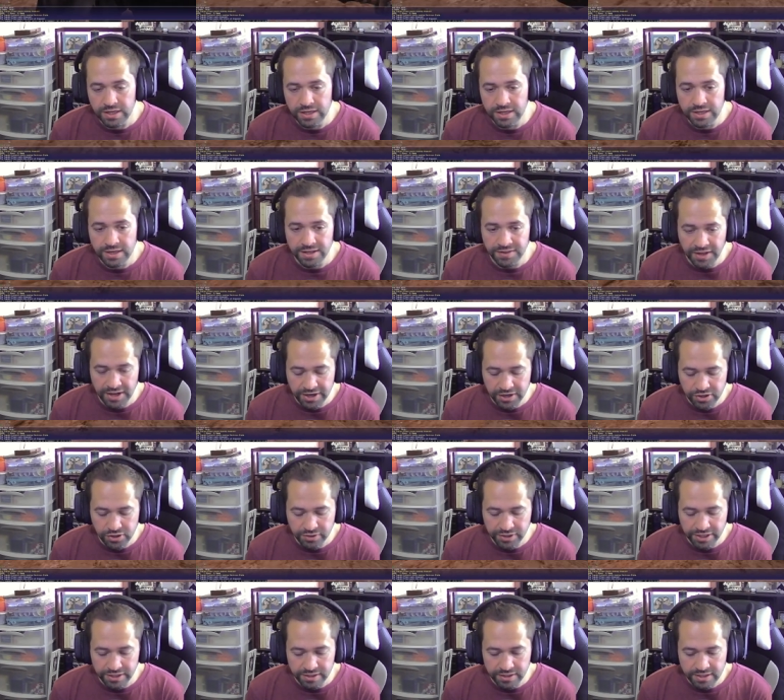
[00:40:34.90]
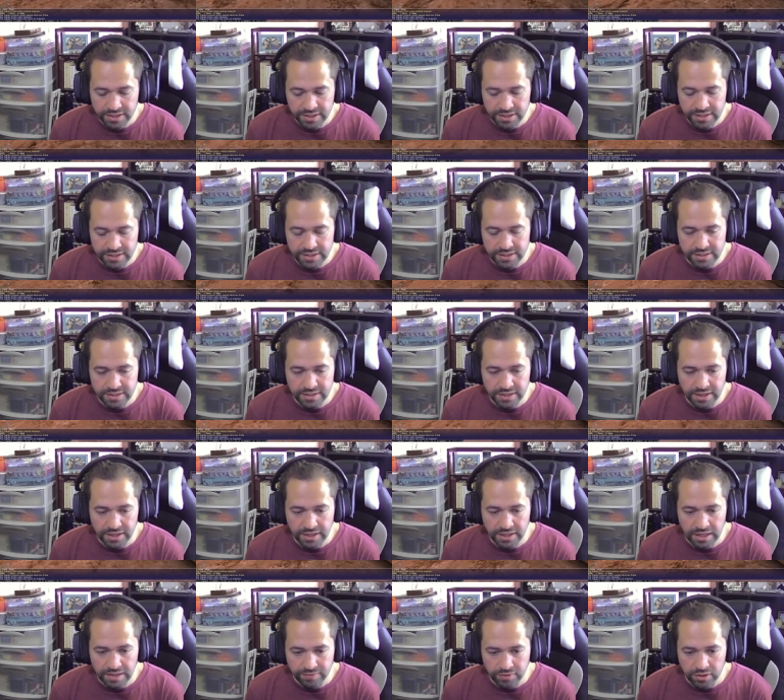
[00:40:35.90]
Then you can
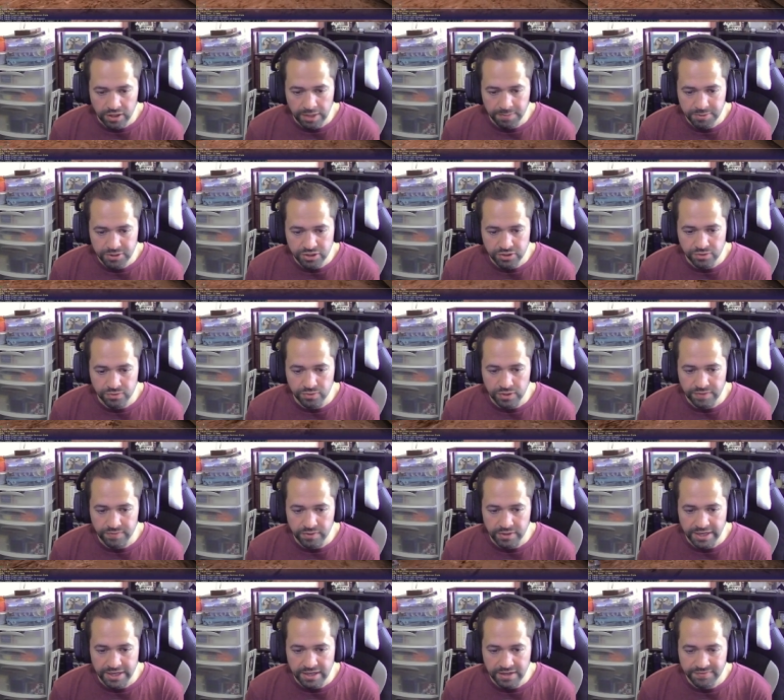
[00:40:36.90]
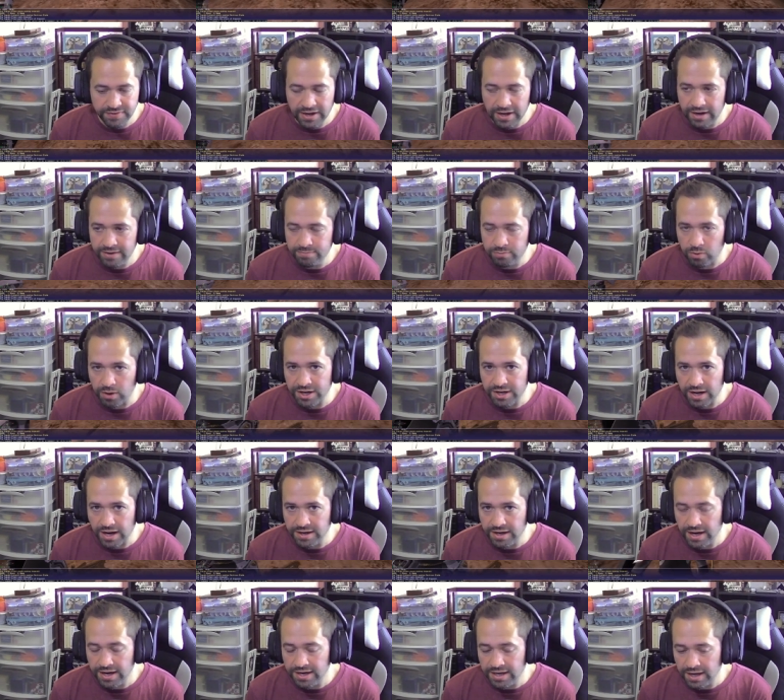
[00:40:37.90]
level up to level
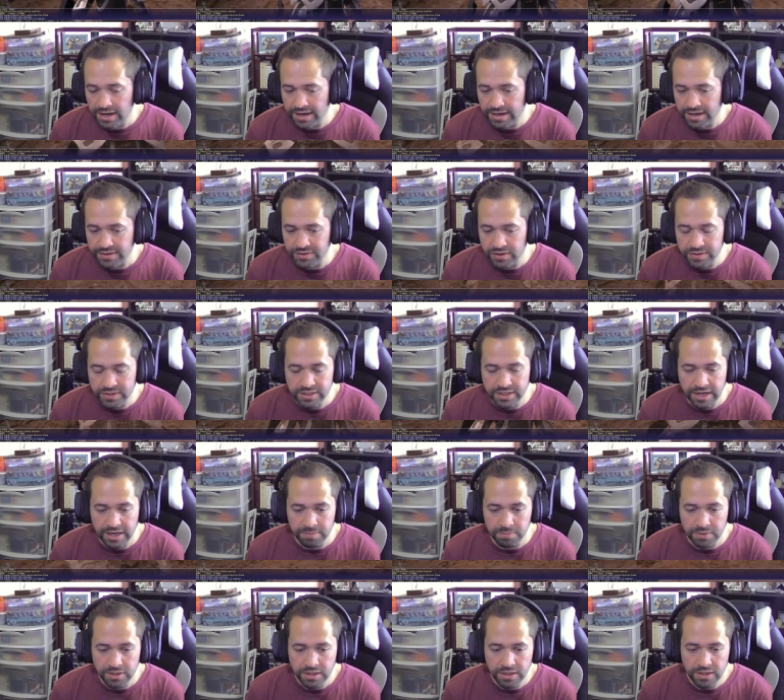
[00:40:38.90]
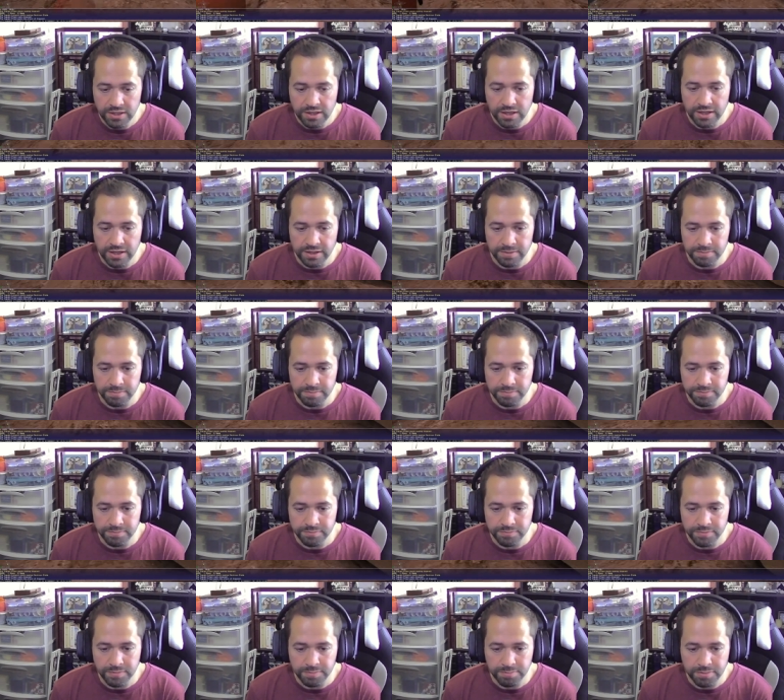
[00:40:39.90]
85.999 on those same
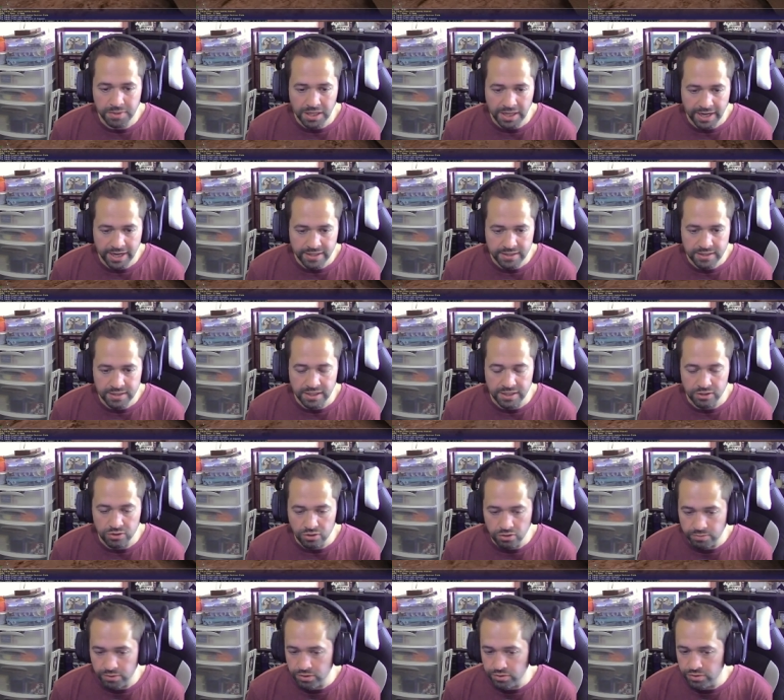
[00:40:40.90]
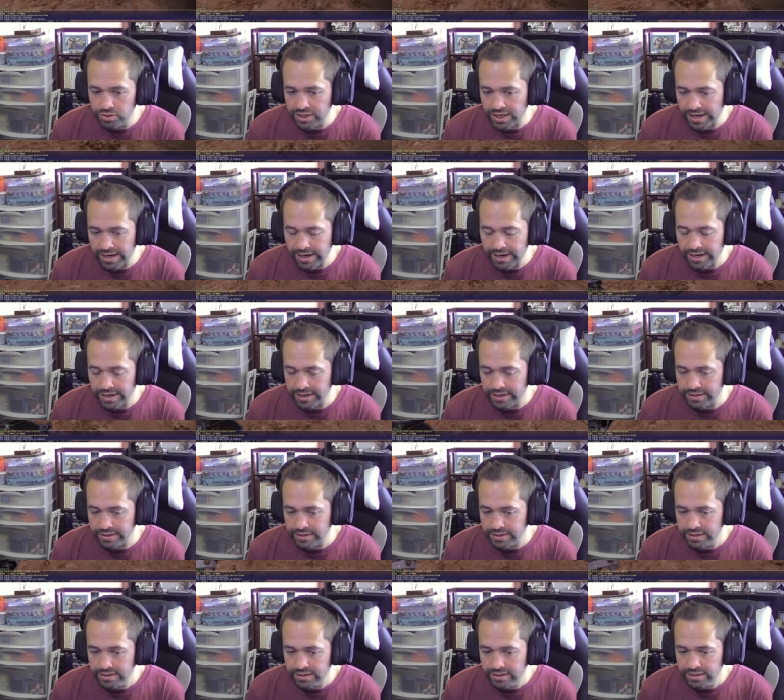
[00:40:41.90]
plants and gooboos
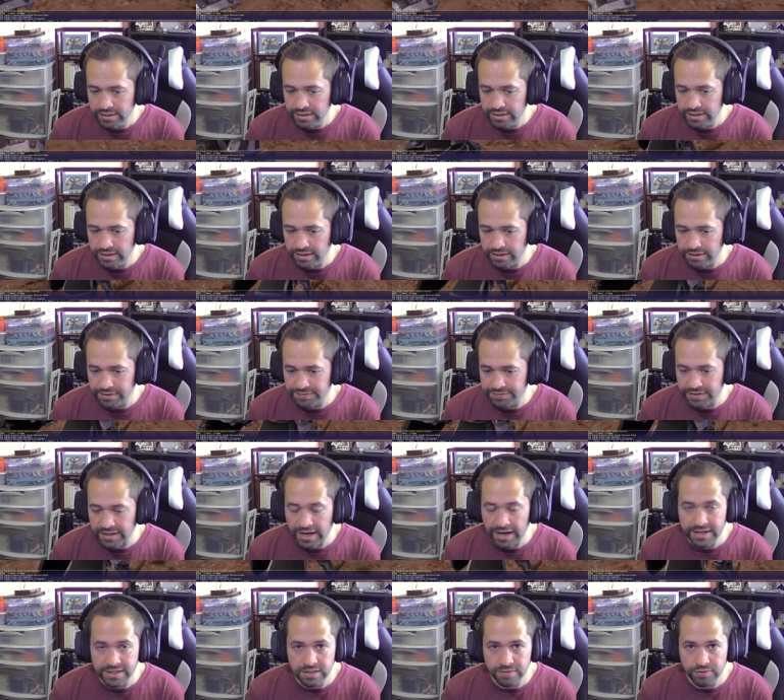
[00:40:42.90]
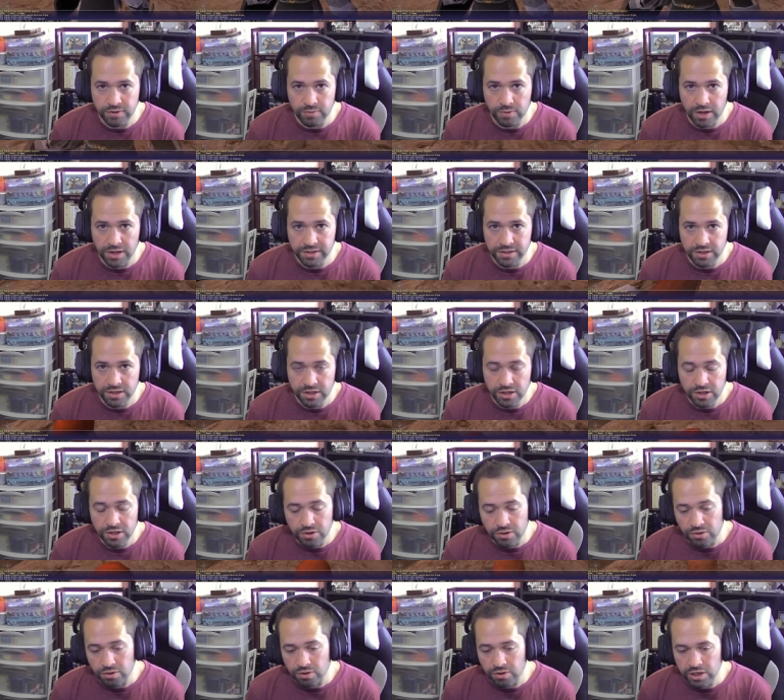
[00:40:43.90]
and flies if you want,
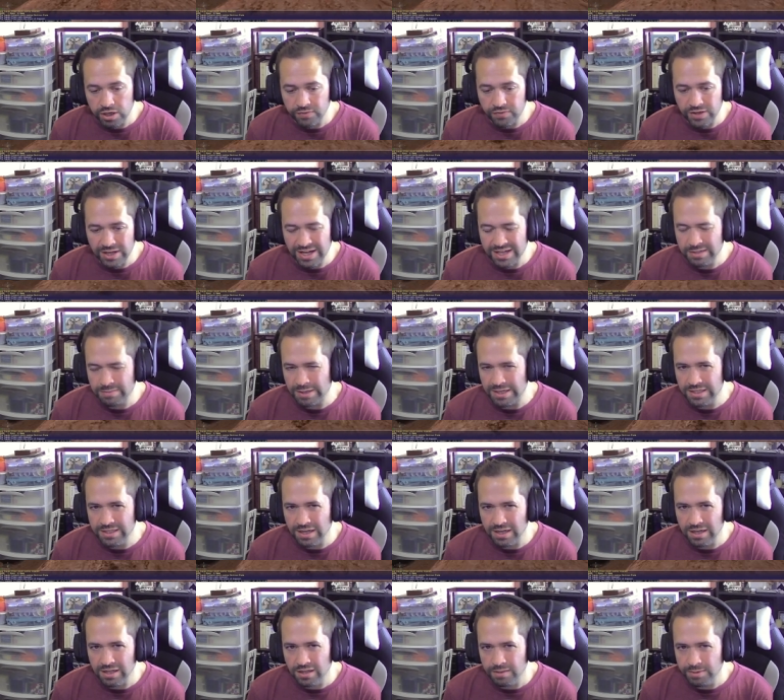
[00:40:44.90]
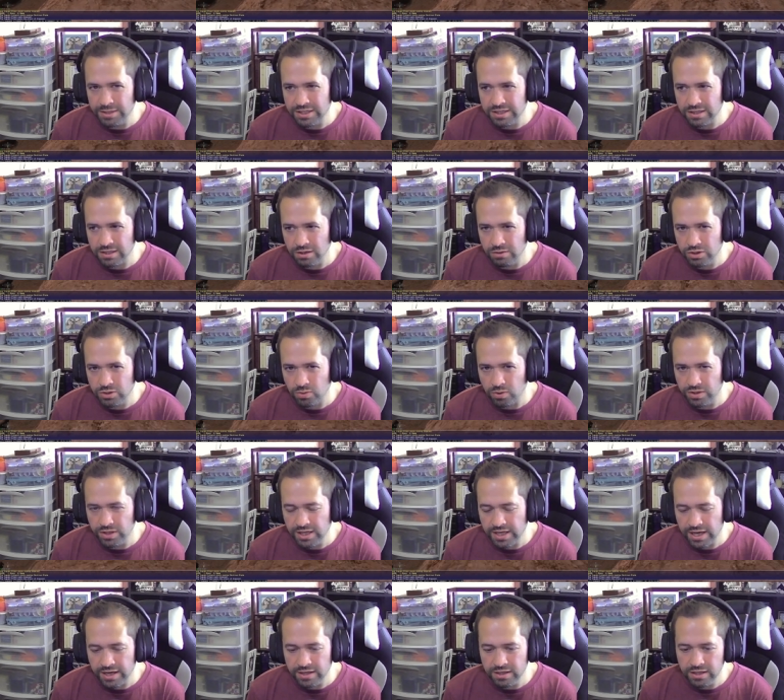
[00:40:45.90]
or if the XP is getting a little bit slow toward
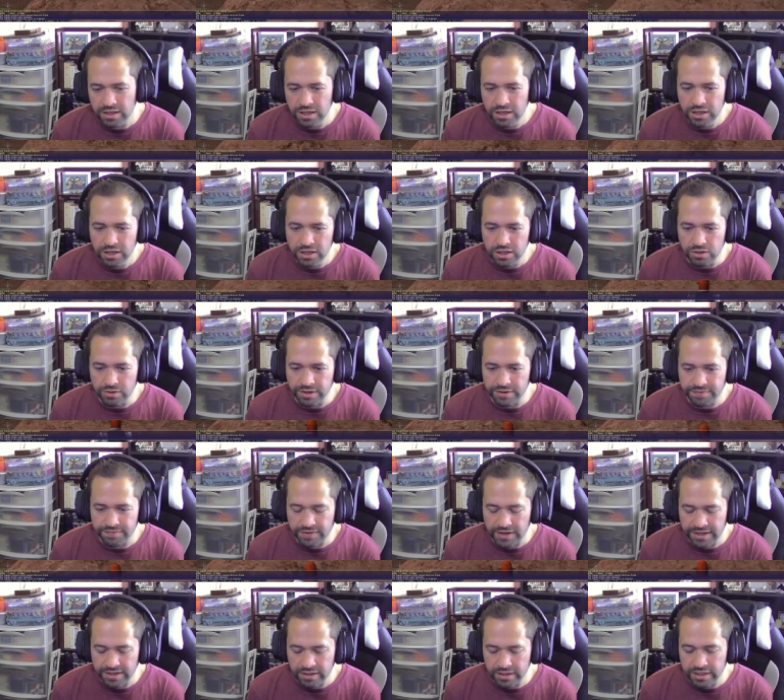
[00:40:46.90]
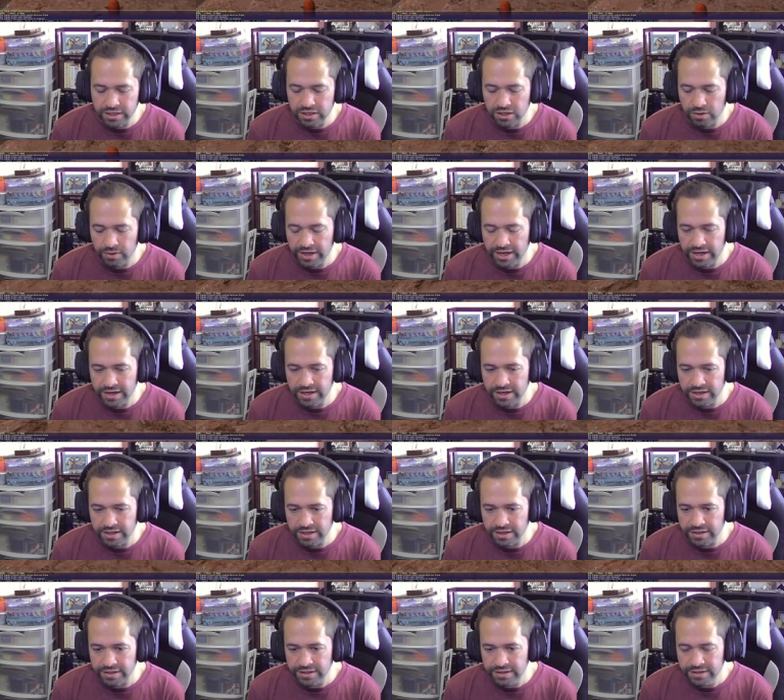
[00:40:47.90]
the end, you can finally go ahead
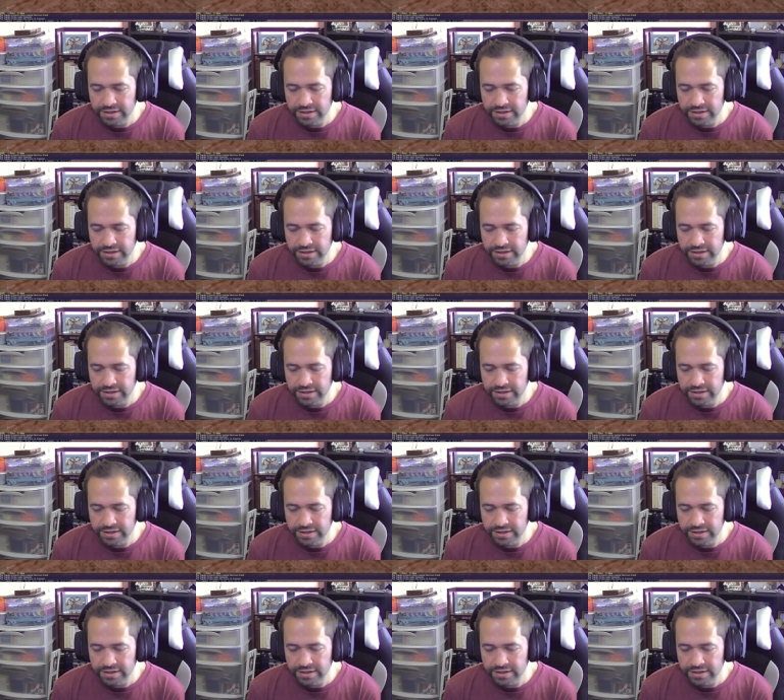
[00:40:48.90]
and